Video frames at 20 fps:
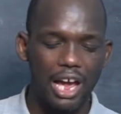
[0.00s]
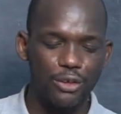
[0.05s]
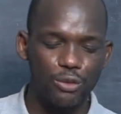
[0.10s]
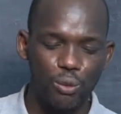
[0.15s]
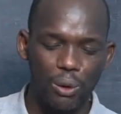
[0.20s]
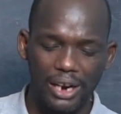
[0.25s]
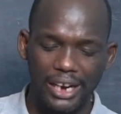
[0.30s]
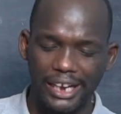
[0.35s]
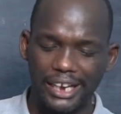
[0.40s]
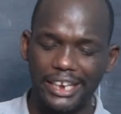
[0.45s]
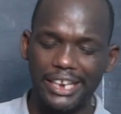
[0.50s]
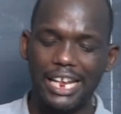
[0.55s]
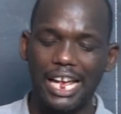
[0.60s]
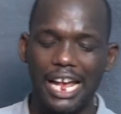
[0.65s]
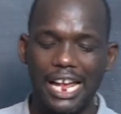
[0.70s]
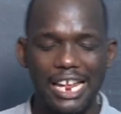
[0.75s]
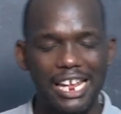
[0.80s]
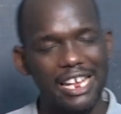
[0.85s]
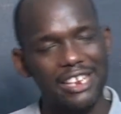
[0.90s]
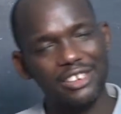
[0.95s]
your clear,
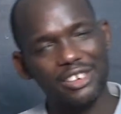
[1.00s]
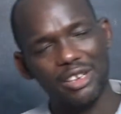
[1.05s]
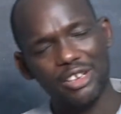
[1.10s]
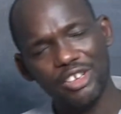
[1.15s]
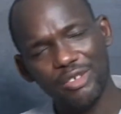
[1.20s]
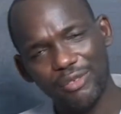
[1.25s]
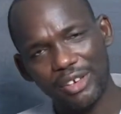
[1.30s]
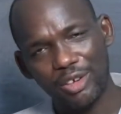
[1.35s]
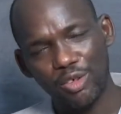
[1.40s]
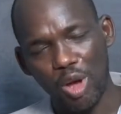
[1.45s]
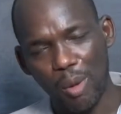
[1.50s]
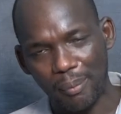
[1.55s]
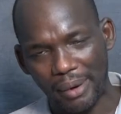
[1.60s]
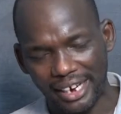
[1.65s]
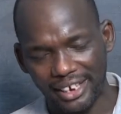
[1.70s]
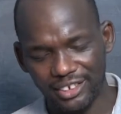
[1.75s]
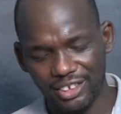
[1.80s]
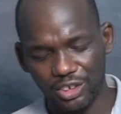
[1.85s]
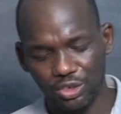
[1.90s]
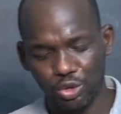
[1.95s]
and even your
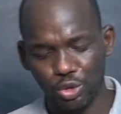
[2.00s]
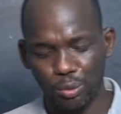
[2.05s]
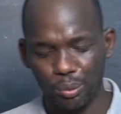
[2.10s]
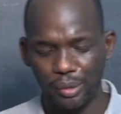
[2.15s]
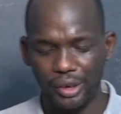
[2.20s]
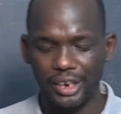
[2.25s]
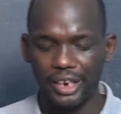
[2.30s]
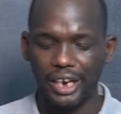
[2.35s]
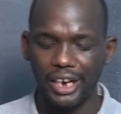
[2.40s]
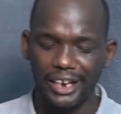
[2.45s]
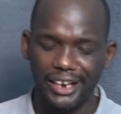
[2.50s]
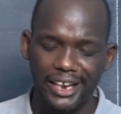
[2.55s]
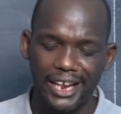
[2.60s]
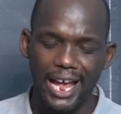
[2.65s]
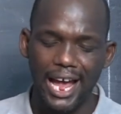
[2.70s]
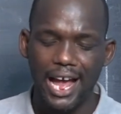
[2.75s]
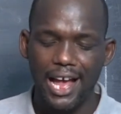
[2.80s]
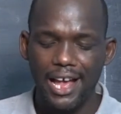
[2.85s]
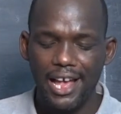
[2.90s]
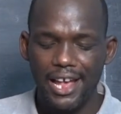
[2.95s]
mindset should be
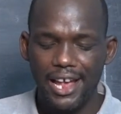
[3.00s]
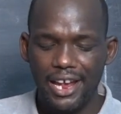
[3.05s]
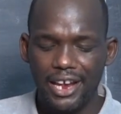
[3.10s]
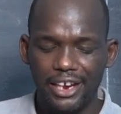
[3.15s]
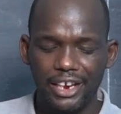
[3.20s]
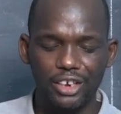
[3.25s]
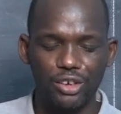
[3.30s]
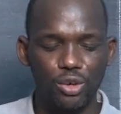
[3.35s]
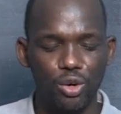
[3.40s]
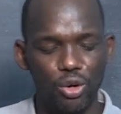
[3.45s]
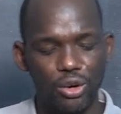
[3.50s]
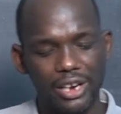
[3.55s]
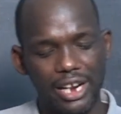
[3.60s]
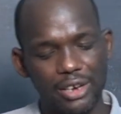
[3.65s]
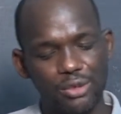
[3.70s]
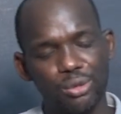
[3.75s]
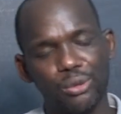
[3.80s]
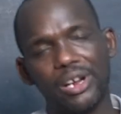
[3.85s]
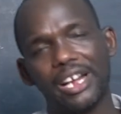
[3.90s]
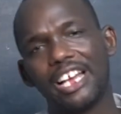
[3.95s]
clear in order
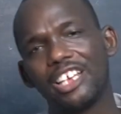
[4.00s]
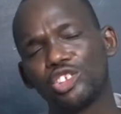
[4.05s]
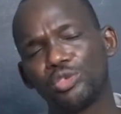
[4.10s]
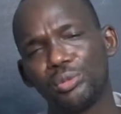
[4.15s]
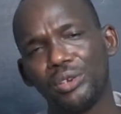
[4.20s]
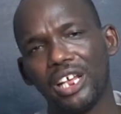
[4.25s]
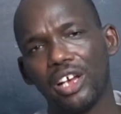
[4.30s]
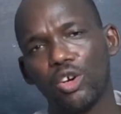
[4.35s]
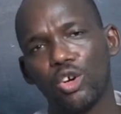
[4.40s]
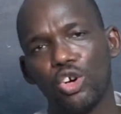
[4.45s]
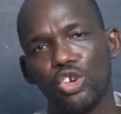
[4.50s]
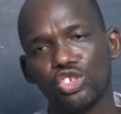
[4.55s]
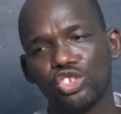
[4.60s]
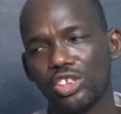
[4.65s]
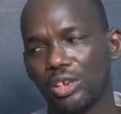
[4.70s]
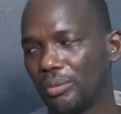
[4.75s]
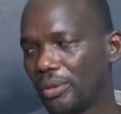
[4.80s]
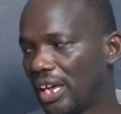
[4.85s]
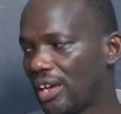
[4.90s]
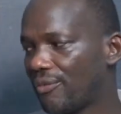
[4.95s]
to grasp the
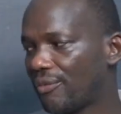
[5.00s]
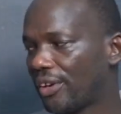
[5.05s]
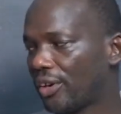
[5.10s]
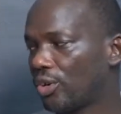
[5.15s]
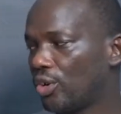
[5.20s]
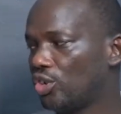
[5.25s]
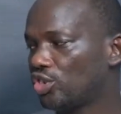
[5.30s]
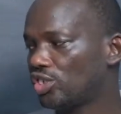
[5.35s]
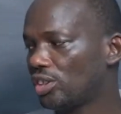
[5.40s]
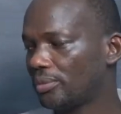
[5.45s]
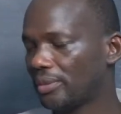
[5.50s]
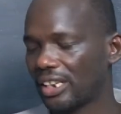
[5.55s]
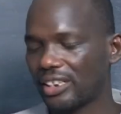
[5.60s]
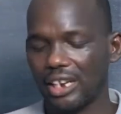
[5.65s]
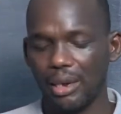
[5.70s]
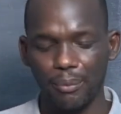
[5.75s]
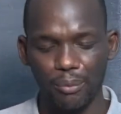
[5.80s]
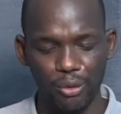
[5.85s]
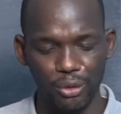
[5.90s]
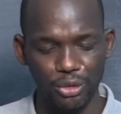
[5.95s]
concept, every concept that
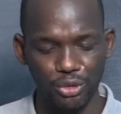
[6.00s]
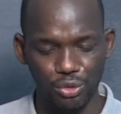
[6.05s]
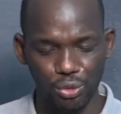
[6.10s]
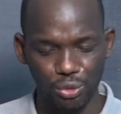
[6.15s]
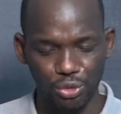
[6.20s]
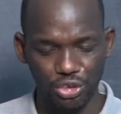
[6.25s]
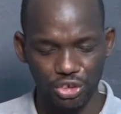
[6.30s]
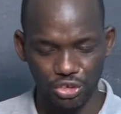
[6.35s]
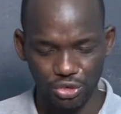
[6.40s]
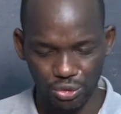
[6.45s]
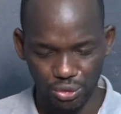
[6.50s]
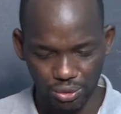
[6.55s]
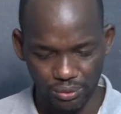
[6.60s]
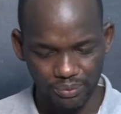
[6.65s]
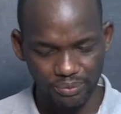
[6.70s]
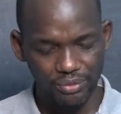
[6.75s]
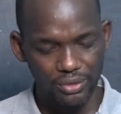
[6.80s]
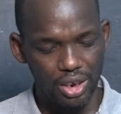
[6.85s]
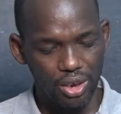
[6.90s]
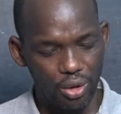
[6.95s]
I'm going to teach you.
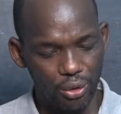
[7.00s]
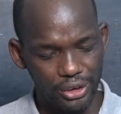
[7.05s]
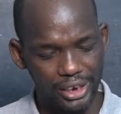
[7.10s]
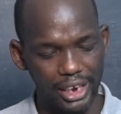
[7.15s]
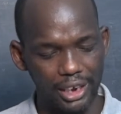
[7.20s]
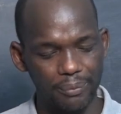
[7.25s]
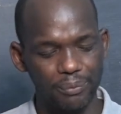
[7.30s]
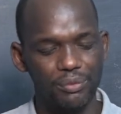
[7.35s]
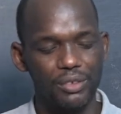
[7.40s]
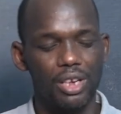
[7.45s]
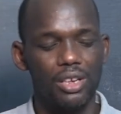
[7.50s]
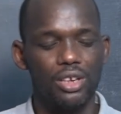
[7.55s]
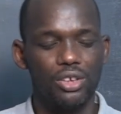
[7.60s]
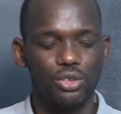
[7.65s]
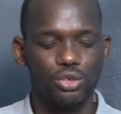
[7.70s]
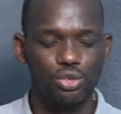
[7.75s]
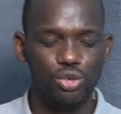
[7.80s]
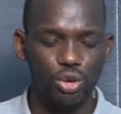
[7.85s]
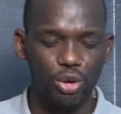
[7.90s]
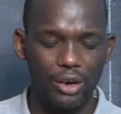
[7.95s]
Okay,
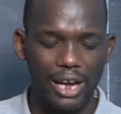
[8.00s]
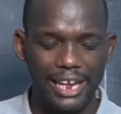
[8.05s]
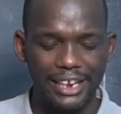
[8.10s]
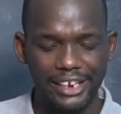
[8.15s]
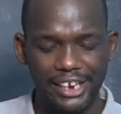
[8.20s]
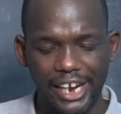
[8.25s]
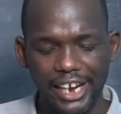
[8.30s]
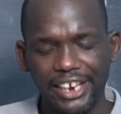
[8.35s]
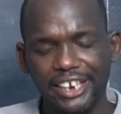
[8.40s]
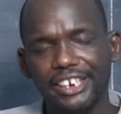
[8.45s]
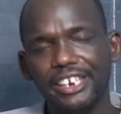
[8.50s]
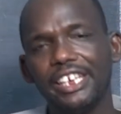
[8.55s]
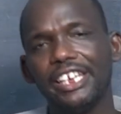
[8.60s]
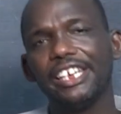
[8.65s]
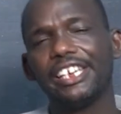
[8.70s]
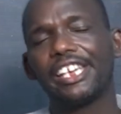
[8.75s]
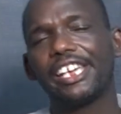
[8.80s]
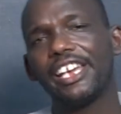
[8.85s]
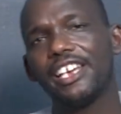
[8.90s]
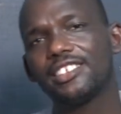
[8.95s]
so again,
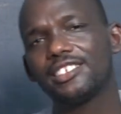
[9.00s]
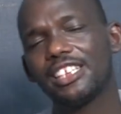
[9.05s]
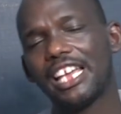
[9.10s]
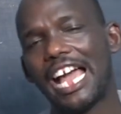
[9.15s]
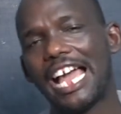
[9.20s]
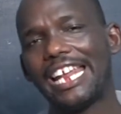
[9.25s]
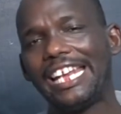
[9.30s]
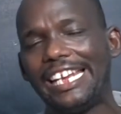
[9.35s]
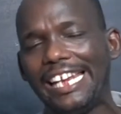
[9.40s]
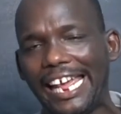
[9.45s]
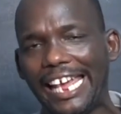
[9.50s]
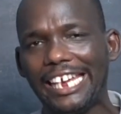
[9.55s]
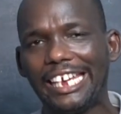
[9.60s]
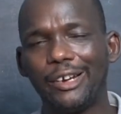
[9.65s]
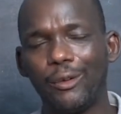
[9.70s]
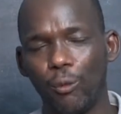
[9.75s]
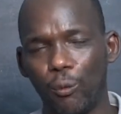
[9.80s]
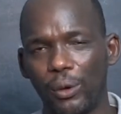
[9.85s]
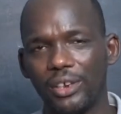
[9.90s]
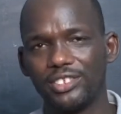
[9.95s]
in case I
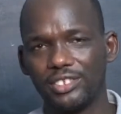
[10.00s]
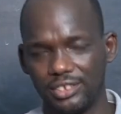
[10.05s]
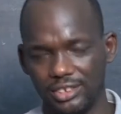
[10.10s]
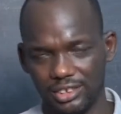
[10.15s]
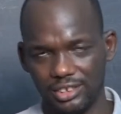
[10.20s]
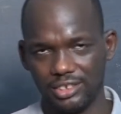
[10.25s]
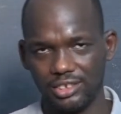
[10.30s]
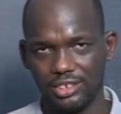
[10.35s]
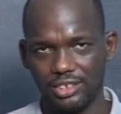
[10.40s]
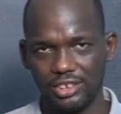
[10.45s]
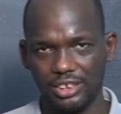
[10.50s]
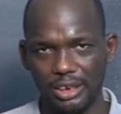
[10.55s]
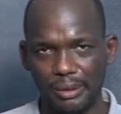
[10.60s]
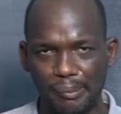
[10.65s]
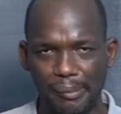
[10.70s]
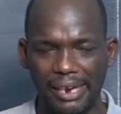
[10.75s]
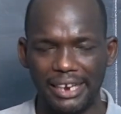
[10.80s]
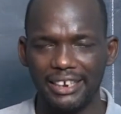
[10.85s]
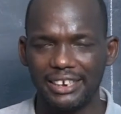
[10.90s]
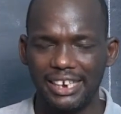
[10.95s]
like questions in
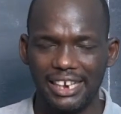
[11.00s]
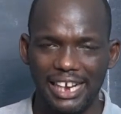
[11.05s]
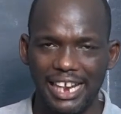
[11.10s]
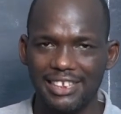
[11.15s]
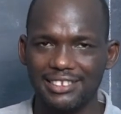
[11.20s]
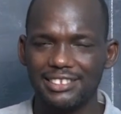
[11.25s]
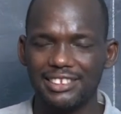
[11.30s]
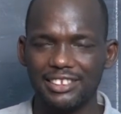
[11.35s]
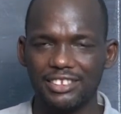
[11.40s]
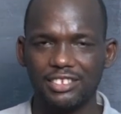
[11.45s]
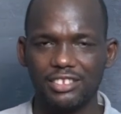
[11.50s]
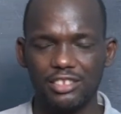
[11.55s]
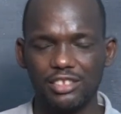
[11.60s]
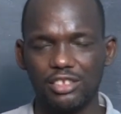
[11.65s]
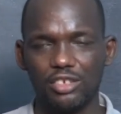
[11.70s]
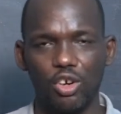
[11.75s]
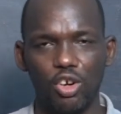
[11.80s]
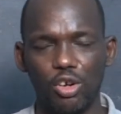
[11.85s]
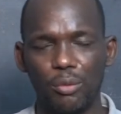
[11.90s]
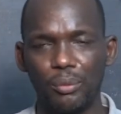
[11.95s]
my classes,
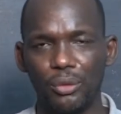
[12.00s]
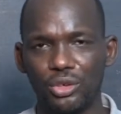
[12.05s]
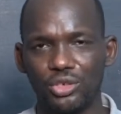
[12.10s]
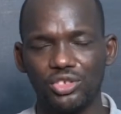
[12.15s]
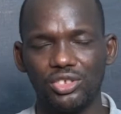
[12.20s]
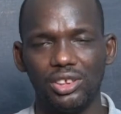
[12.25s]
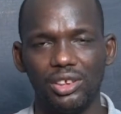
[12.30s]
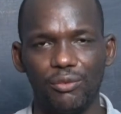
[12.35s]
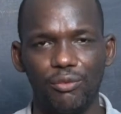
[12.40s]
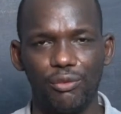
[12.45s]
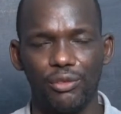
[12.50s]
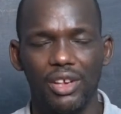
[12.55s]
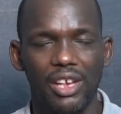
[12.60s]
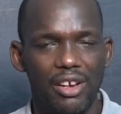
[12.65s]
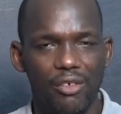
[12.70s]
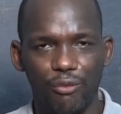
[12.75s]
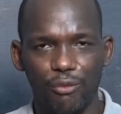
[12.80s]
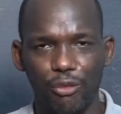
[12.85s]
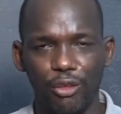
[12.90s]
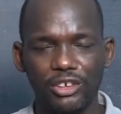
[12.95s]
almost
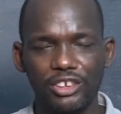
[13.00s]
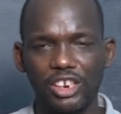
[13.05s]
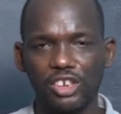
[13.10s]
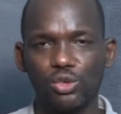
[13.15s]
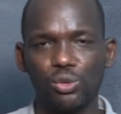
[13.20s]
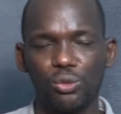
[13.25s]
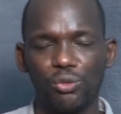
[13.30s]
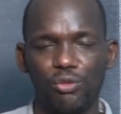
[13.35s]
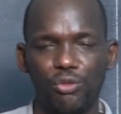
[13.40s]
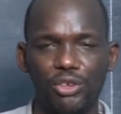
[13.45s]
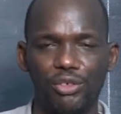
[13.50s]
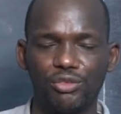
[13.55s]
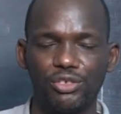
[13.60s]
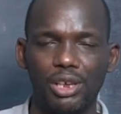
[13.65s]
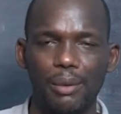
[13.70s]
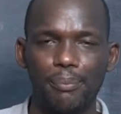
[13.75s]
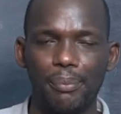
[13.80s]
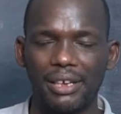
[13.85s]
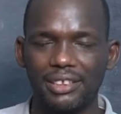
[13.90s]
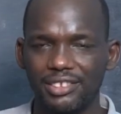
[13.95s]
40 to
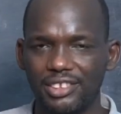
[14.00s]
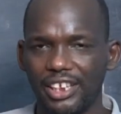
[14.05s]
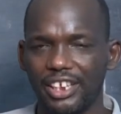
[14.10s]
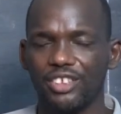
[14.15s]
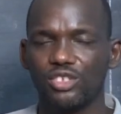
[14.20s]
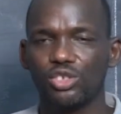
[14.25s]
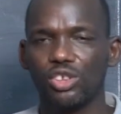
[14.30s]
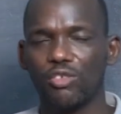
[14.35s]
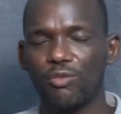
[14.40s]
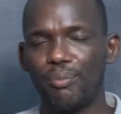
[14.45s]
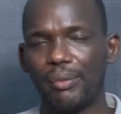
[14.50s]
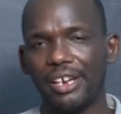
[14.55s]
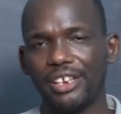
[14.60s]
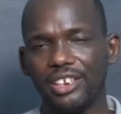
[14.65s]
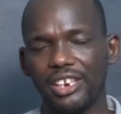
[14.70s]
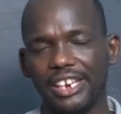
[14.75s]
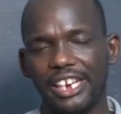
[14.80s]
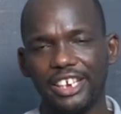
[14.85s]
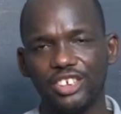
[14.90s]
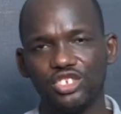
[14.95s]
50% of my
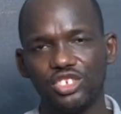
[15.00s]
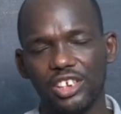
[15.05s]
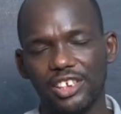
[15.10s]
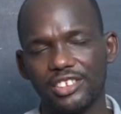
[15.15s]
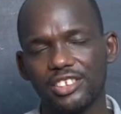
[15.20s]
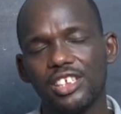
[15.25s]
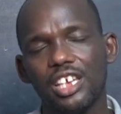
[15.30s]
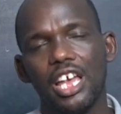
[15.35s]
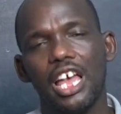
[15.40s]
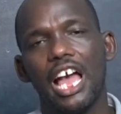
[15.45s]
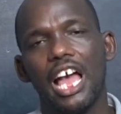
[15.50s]
lectures